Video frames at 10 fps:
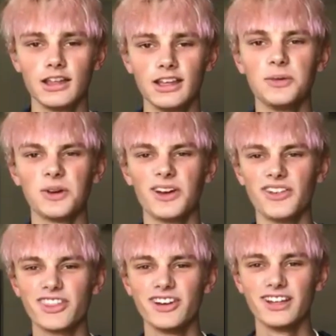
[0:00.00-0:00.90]
It will go at
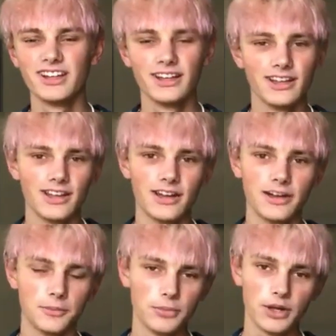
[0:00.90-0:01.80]
30.
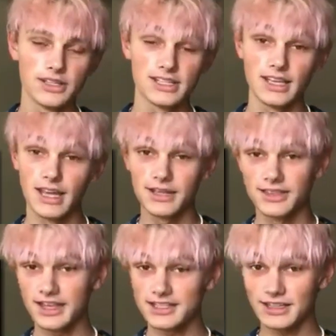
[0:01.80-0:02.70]
But
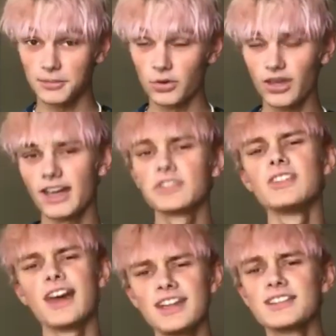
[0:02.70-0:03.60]
that's not the point. Actually,
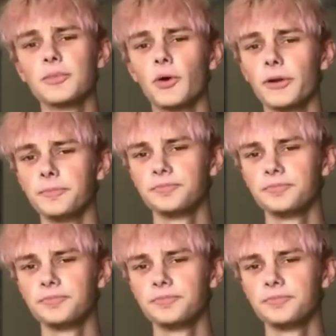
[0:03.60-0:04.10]
that is the point.